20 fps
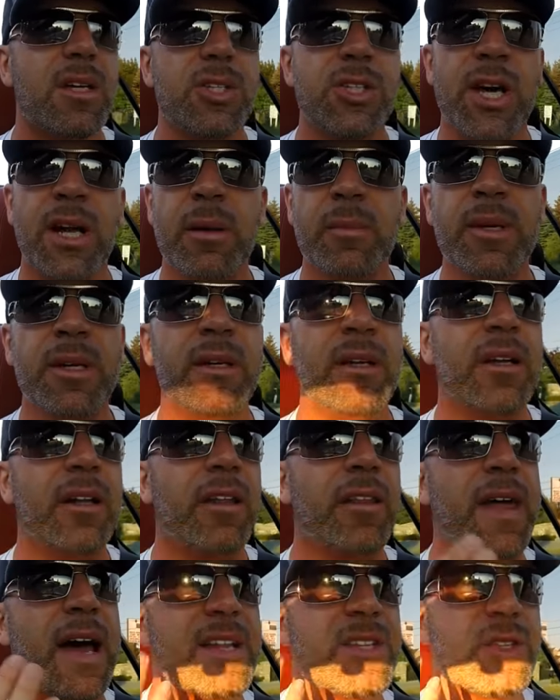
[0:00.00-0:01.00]

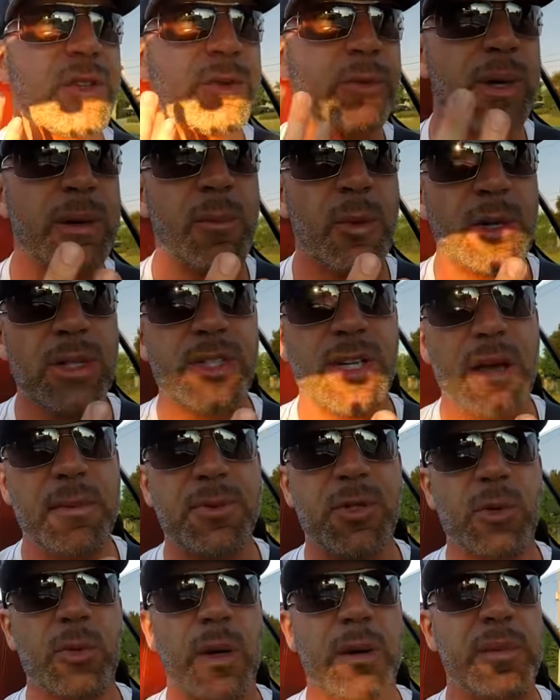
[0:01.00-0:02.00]
Gentlemen, that's three more
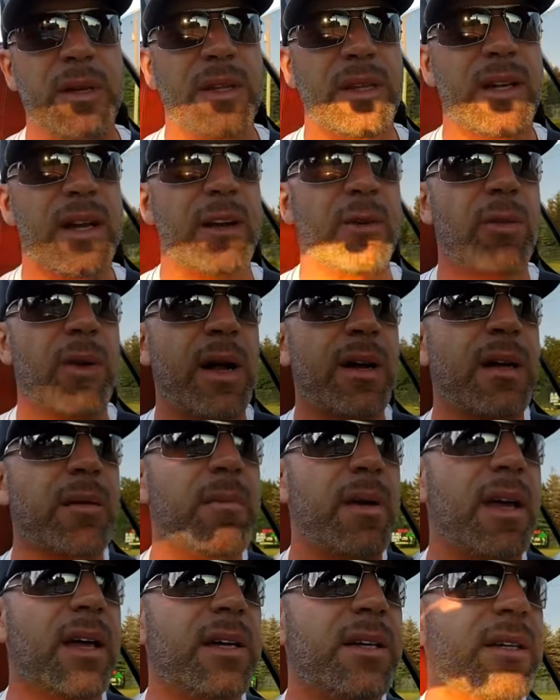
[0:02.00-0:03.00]
types of women that I'd
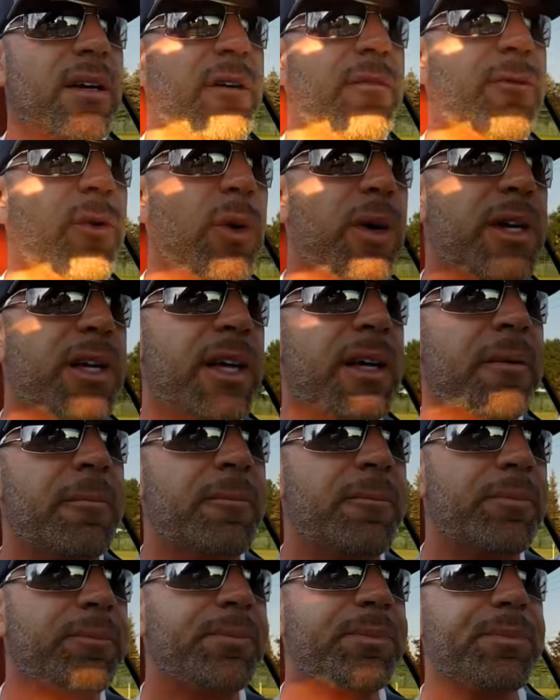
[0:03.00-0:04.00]
recommend avoiding.
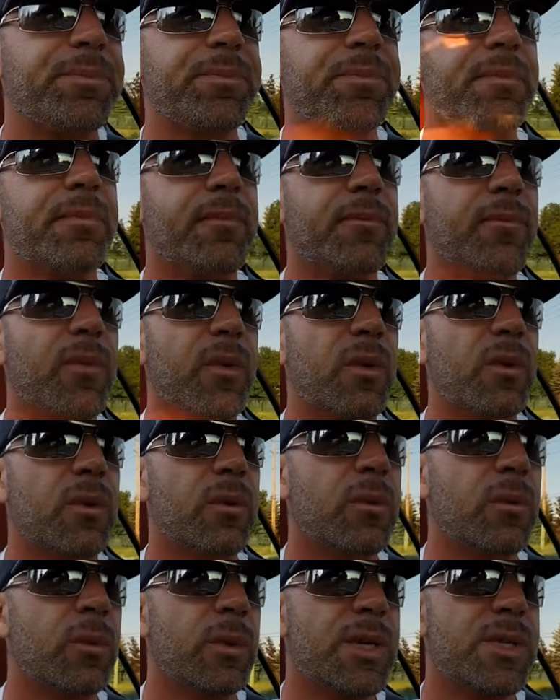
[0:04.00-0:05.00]

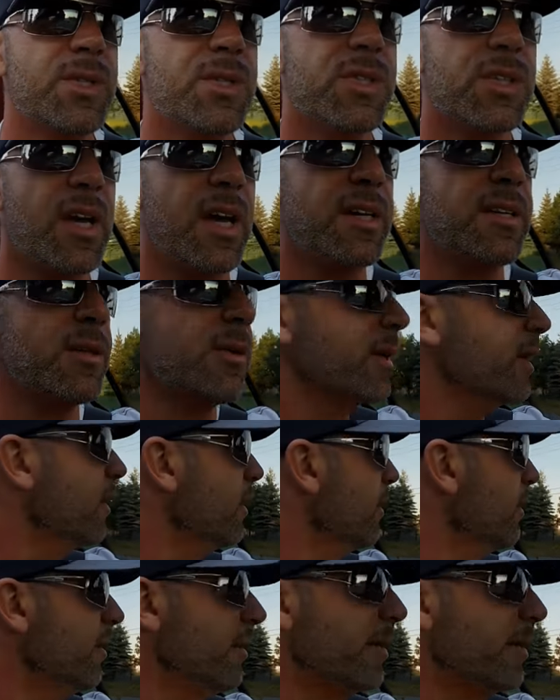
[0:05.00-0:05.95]
What is this guy doing?